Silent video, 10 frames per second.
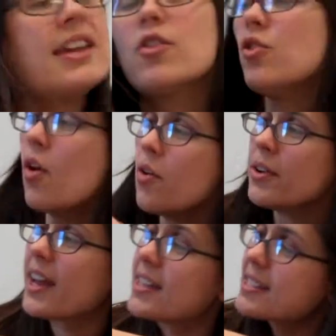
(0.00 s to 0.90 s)
Now
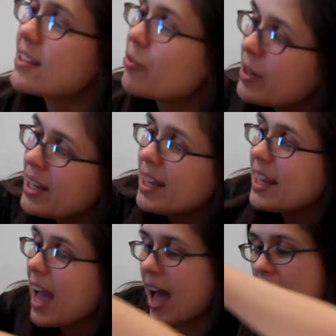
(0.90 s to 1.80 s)
notice,
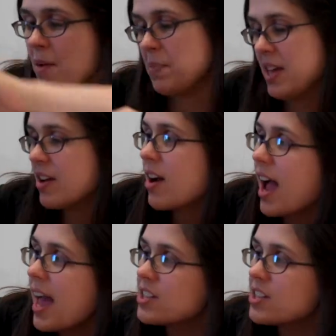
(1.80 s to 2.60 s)
really, up here I